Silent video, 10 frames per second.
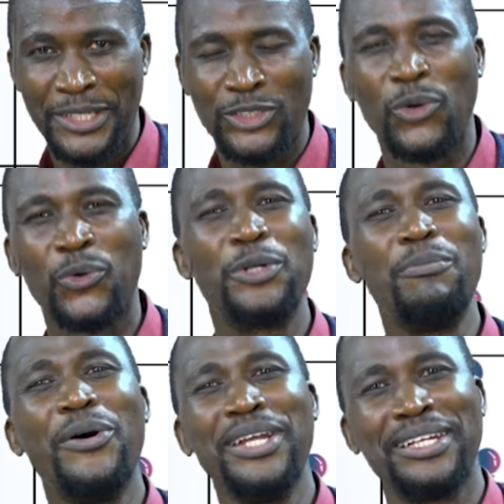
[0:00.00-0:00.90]
So good
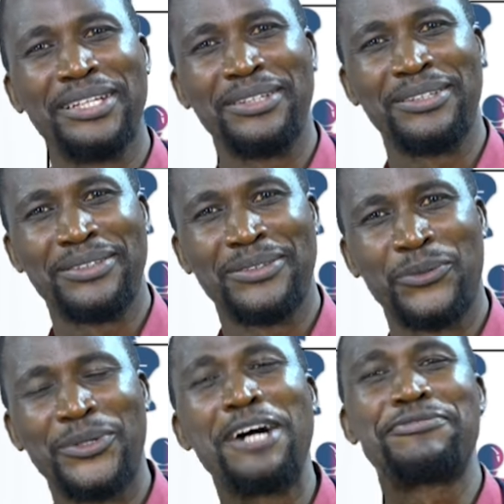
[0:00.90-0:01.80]
morning,
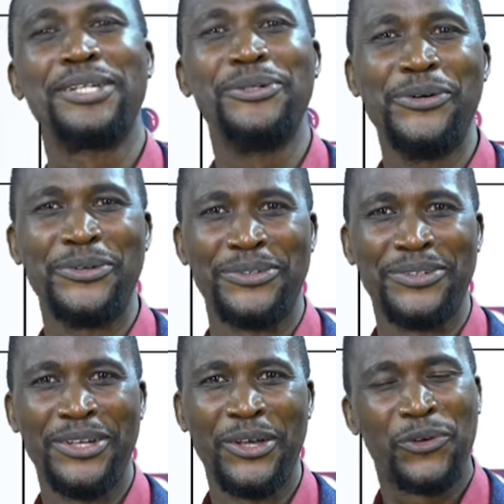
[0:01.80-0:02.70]
good afternoon,
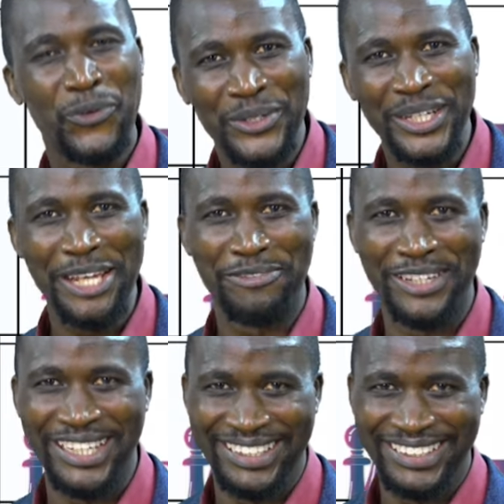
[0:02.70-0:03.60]
good
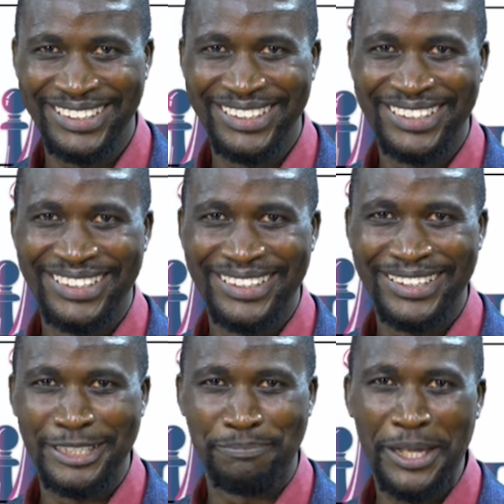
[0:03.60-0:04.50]
evening,
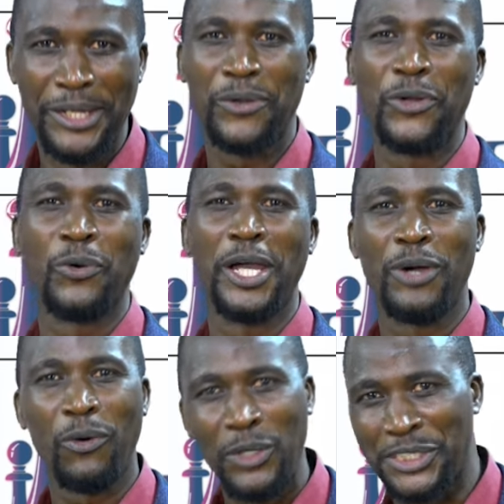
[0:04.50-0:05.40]
depending on where you
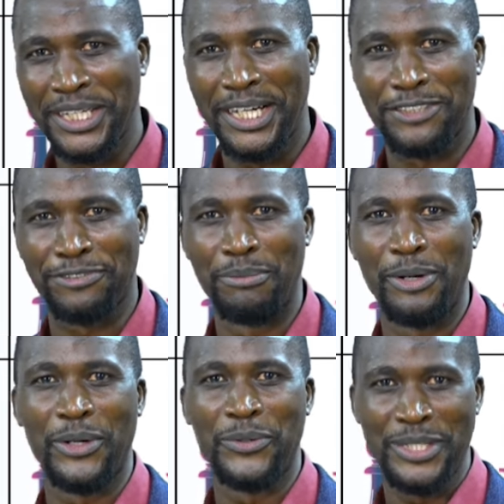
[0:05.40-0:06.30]
are watching us from
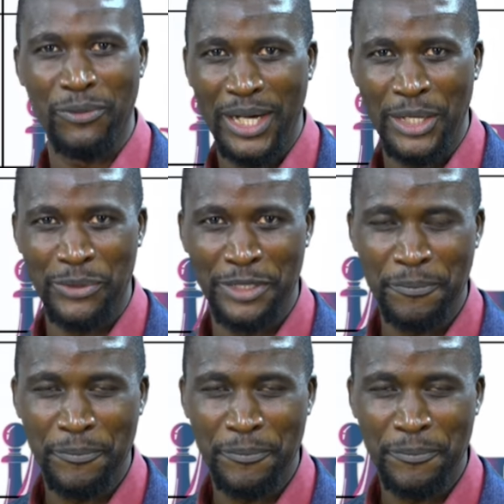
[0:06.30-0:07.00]
around the world.